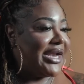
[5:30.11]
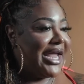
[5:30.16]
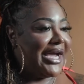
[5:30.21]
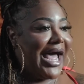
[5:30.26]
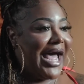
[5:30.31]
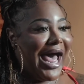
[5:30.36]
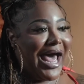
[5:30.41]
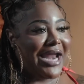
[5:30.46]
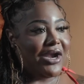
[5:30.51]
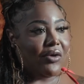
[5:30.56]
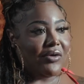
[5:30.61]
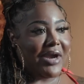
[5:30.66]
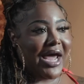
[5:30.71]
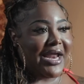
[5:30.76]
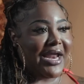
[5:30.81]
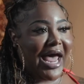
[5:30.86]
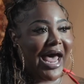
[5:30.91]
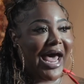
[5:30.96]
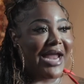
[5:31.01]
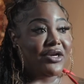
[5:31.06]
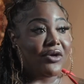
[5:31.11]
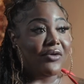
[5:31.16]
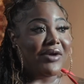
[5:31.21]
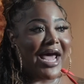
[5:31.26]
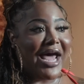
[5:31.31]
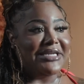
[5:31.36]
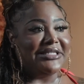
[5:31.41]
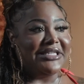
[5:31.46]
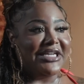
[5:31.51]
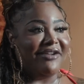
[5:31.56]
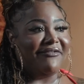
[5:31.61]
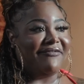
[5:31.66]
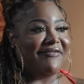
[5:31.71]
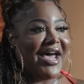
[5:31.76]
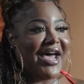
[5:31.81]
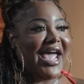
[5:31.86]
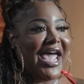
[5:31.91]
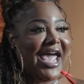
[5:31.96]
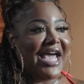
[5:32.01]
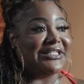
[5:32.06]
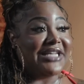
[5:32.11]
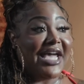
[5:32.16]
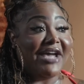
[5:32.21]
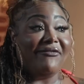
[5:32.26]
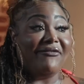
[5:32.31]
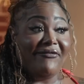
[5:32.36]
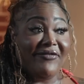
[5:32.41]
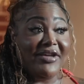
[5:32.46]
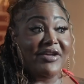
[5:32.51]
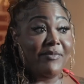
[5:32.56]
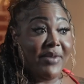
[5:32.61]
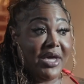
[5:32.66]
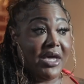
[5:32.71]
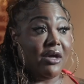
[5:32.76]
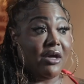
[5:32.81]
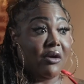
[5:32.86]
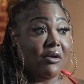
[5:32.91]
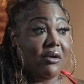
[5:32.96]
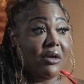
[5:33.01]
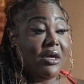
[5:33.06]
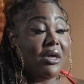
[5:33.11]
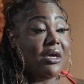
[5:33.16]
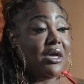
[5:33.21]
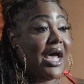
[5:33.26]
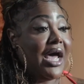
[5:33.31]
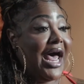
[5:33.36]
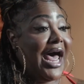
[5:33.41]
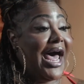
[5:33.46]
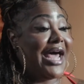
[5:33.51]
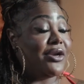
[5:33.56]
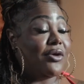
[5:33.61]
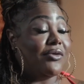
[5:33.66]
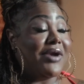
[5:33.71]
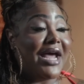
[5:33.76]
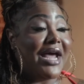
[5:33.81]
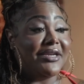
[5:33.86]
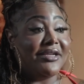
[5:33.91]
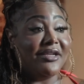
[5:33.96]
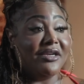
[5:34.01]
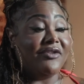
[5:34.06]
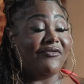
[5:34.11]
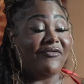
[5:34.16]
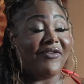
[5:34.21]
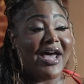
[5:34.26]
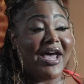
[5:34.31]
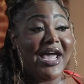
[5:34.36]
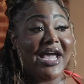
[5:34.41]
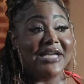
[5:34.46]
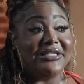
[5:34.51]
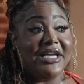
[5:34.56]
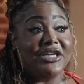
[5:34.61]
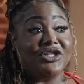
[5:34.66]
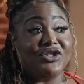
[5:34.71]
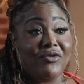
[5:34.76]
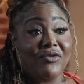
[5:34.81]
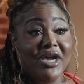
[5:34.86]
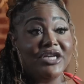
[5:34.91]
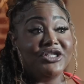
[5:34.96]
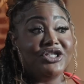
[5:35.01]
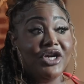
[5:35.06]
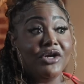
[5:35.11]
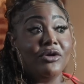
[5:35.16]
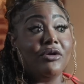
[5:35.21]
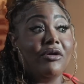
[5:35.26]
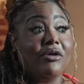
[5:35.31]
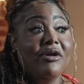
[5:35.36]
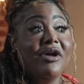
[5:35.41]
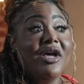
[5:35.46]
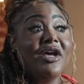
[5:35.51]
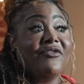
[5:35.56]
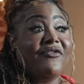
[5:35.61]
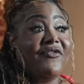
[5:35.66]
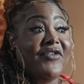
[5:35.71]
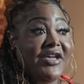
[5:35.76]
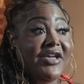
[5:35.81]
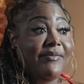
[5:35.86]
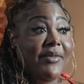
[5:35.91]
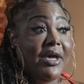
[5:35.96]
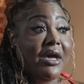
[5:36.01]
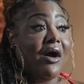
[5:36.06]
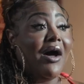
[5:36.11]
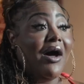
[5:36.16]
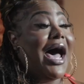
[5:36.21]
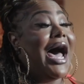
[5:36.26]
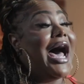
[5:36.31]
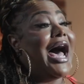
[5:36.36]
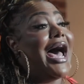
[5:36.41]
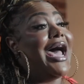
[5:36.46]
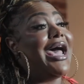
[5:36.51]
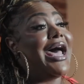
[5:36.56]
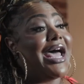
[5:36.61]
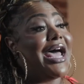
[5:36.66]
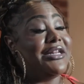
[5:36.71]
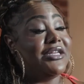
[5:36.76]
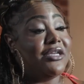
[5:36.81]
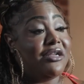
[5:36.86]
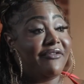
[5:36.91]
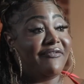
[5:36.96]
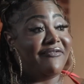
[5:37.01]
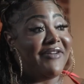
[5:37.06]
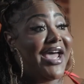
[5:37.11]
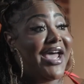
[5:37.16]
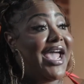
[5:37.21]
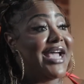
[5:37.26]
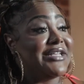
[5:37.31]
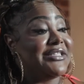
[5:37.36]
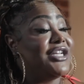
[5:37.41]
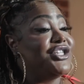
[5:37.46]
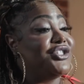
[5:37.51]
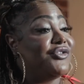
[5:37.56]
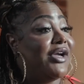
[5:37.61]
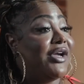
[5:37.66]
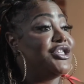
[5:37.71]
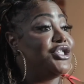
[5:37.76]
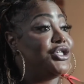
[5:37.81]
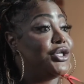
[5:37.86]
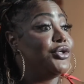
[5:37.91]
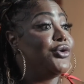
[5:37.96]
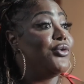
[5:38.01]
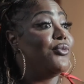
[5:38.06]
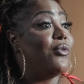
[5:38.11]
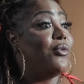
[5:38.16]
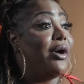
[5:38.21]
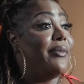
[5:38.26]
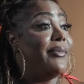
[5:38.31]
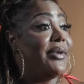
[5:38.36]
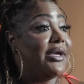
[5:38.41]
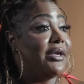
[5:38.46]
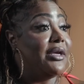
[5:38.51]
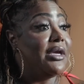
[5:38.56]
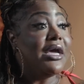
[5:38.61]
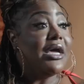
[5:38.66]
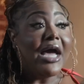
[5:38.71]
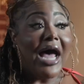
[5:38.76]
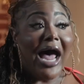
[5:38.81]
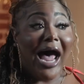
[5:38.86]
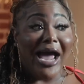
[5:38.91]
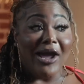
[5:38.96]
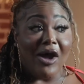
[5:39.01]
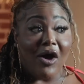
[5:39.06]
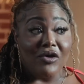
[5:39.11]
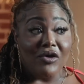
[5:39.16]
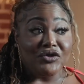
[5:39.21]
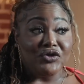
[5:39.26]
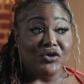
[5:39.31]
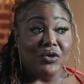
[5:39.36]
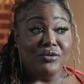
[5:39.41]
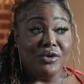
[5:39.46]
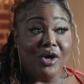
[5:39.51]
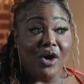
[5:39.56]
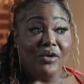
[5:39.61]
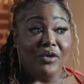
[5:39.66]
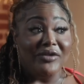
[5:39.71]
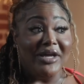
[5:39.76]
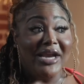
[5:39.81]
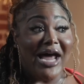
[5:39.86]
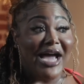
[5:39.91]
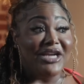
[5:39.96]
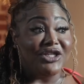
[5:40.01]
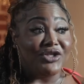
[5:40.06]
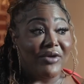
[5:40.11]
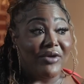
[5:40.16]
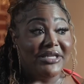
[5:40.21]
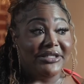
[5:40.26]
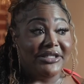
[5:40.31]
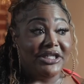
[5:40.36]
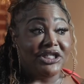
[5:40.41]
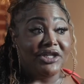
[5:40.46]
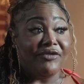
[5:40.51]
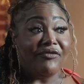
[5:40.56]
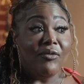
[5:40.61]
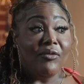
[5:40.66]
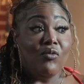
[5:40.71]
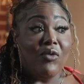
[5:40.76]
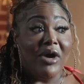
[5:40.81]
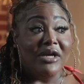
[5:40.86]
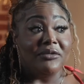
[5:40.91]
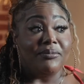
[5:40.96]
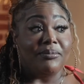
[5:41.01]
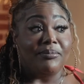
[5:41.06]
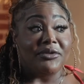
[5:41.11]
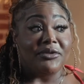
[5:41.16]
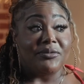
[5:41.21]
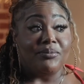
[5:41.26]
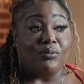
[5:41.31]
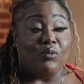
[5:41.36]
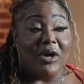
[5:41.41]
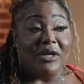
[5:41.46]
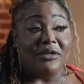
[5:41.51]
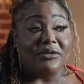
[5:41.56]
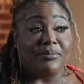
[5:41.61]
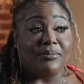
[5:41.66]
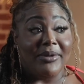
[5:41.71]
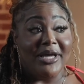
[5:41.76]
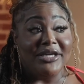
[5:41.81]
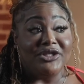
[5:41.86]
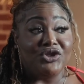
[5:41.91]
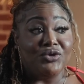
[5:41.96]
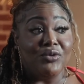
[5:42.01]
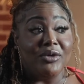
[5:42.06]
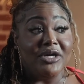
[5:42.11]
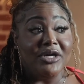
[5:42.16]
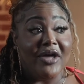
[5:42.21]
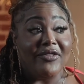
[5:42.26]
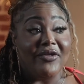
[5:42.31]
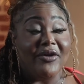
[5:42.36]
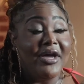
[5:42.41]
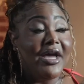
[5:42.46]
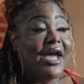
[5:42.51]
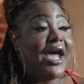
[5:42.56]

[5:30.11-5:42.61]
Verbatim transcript: Like I don't I, I don't identify as a female. I don't identify as a transgender female. I identify as a transgender woman. I also know that I transition from one one place to another.